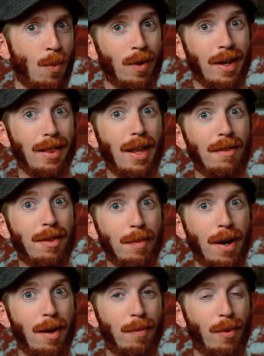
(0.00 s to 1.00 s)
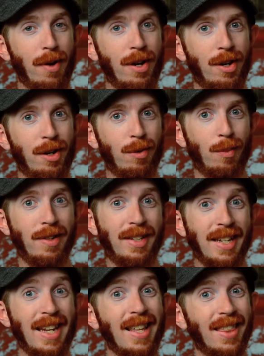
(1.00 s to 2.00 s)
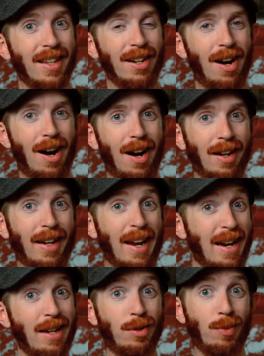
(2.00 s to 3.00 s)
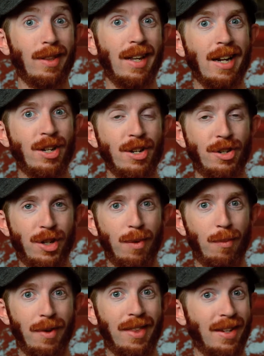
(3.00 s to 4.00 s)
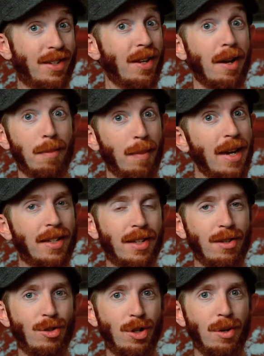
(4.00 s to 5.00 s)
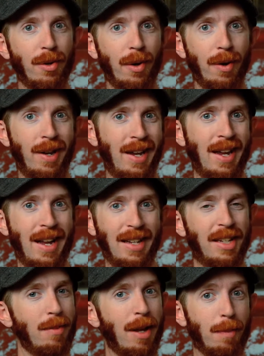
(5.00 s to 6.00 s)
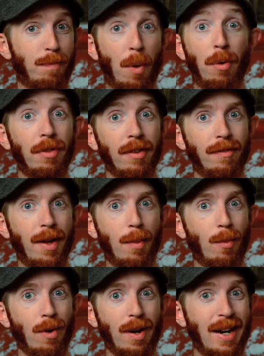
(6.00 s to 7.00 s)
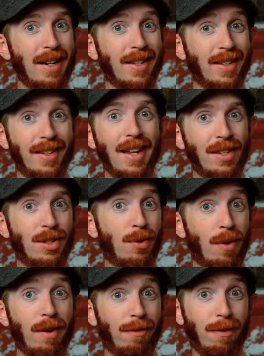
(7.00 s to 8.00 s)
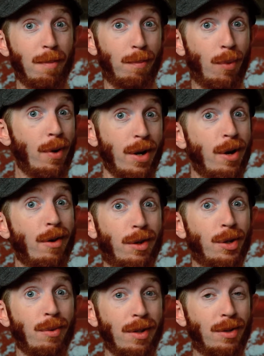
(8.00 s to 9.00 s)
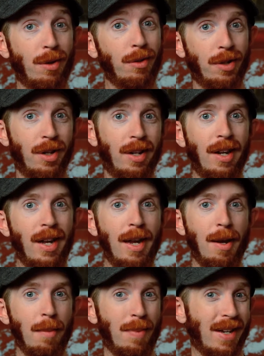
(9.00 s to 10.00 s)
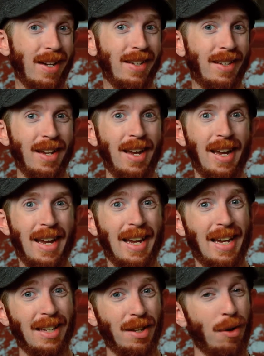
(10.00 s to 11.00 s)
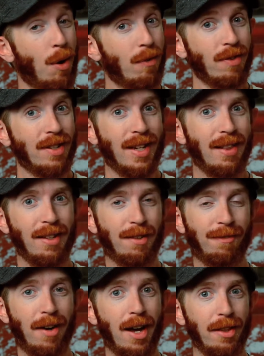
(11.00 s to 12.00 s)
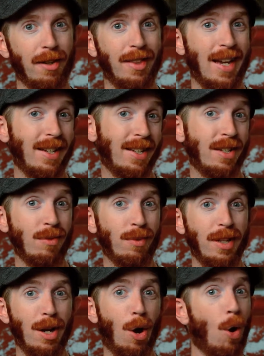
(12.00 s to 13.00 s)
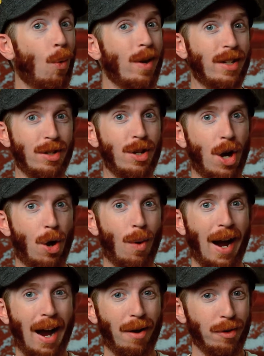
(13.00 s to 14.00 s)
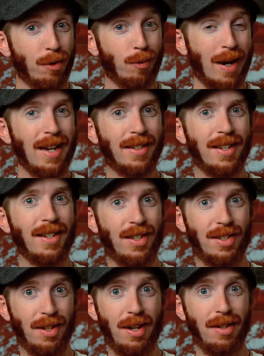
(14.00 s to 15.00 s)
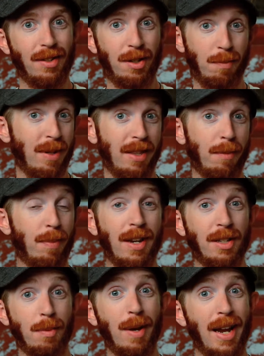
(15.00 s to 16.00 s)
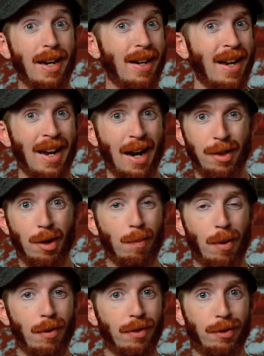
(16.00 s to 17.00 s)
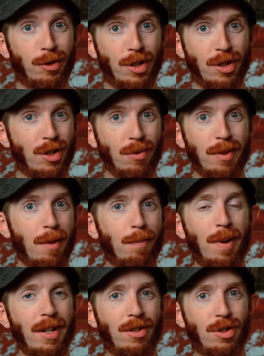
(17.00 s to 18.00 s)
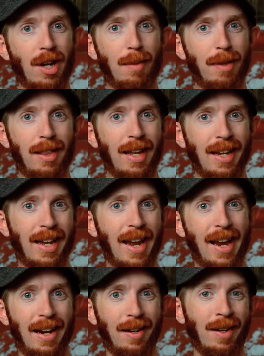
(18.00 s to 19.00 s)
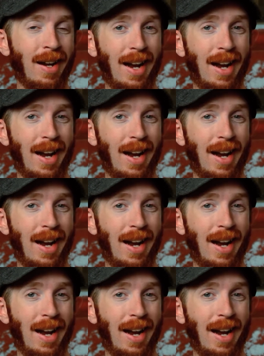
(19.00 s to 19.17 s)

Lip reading: What I loved about Boyhood was Ethan Hawke and his relationship with his son Mason Jr. It seemed like both of them were, in a sense, going from boyhood to adulthood because he's an overzealous father that doesn't really always know how to raise his son to be the best man, and they're both just doing the best job that they can.